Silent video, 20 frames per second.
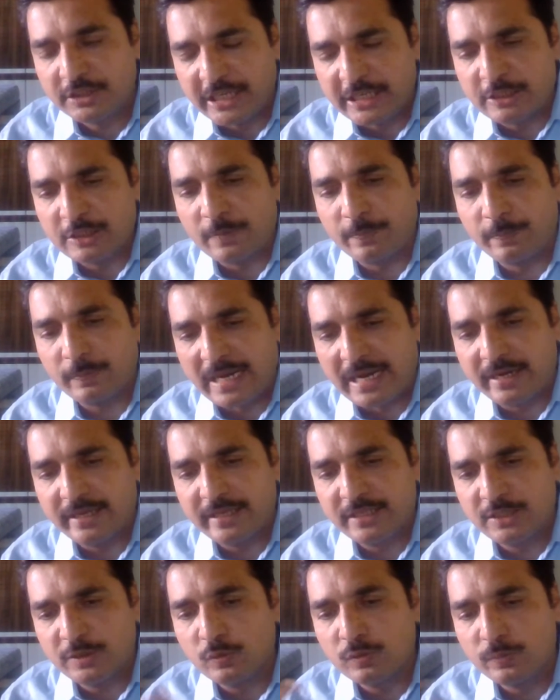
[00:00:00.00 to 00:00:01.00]
change of land
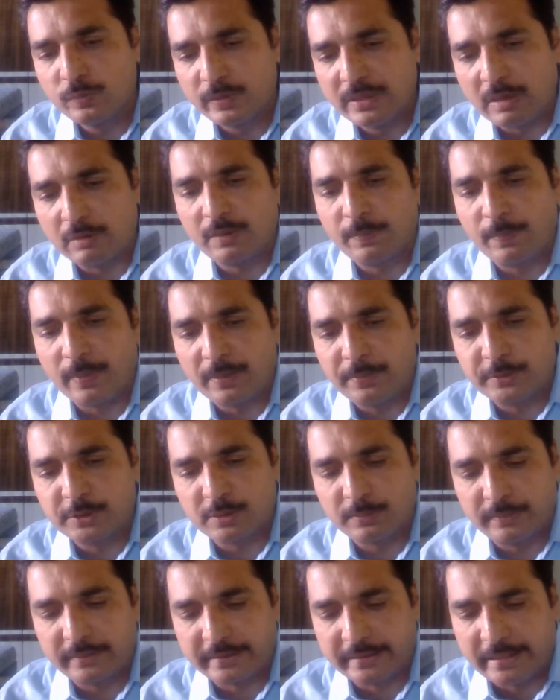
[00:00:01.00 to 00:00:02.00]
is used without the
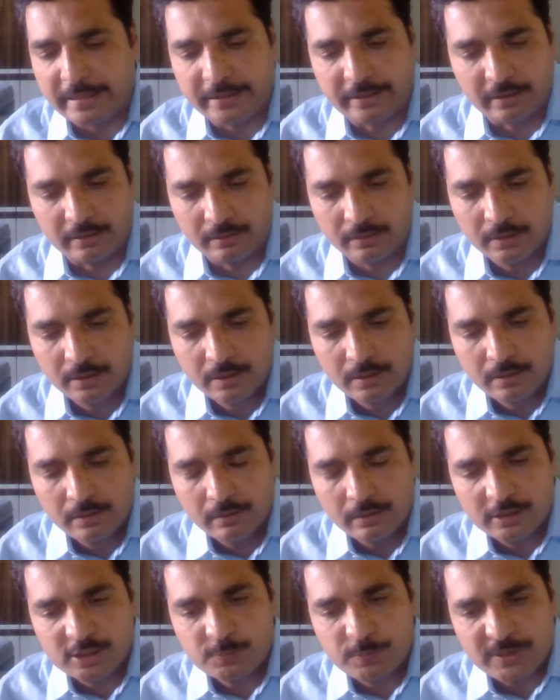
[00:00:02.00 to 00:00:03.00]
permission of the collector.
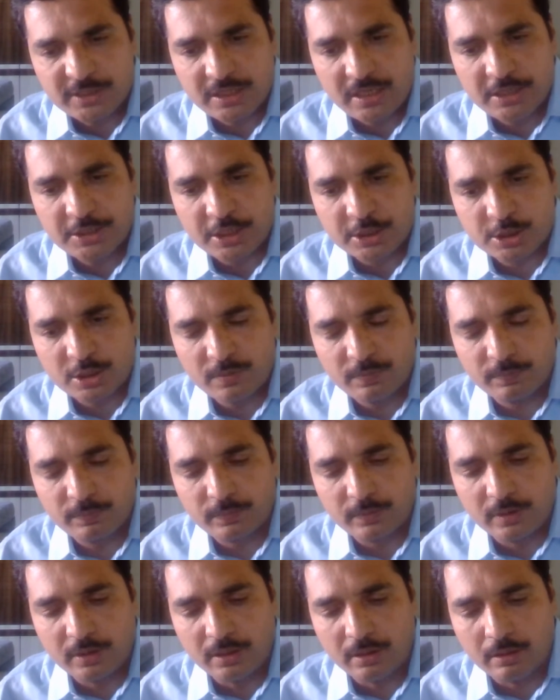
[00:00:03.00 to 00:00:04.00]
Especially section.
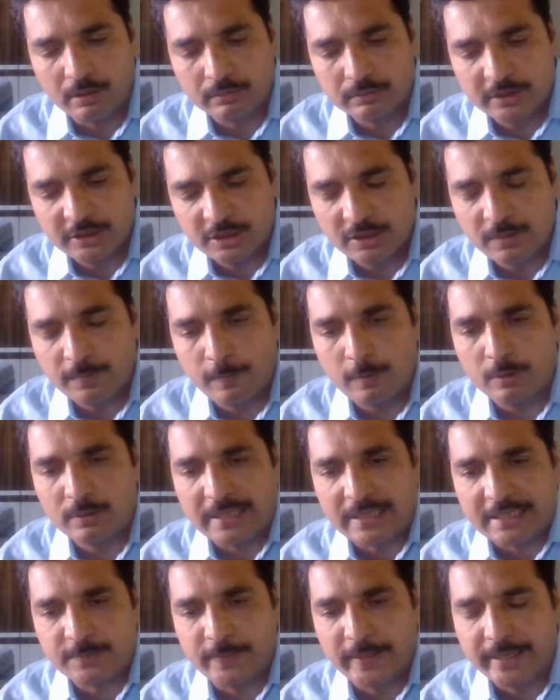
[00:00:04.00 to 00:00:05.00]
This is the
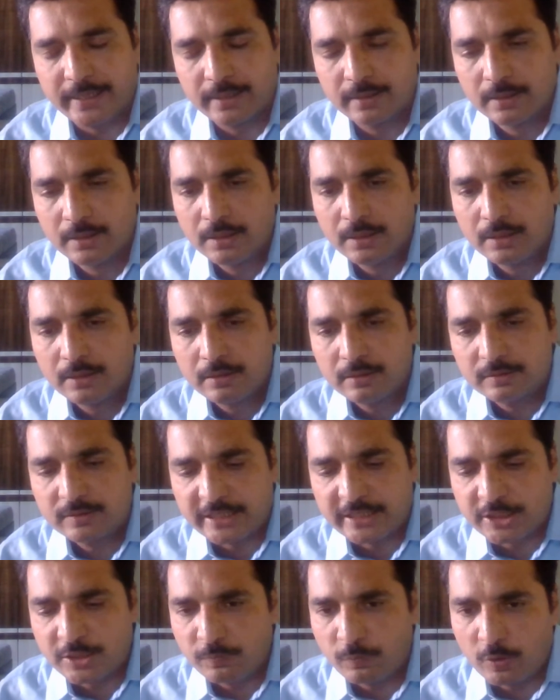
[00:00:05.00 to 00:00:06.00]
fourth aspect.
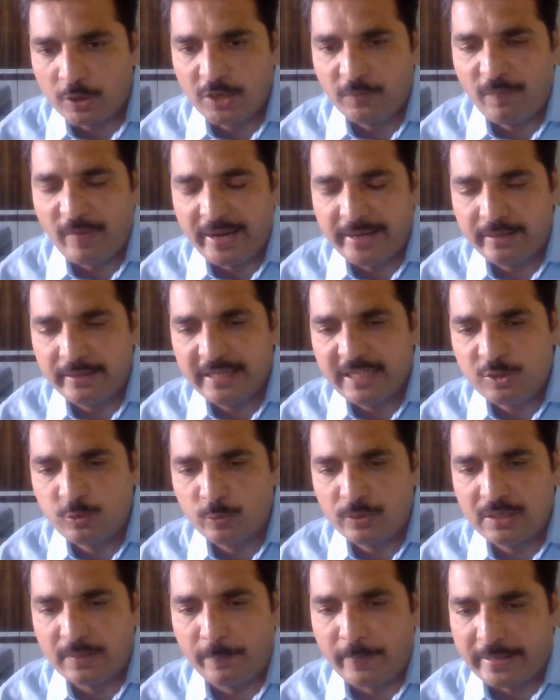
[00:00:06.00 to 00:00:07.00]
Section 45 deals
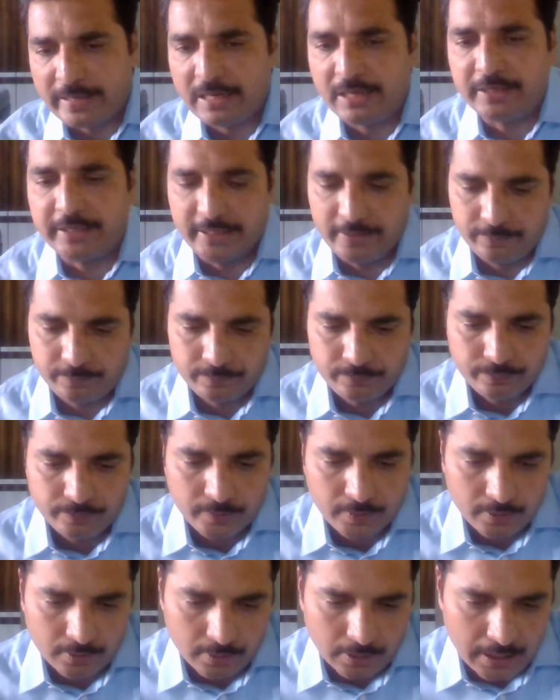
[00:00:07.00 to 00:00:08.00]
with the penalty,
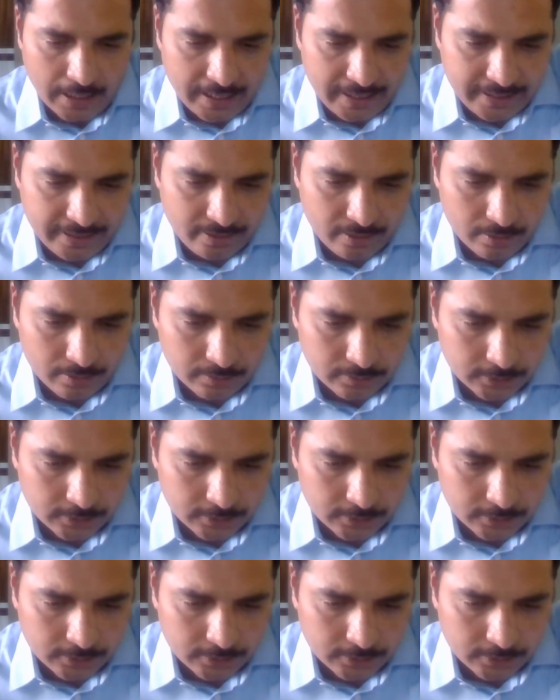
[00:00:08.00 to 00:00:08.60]
and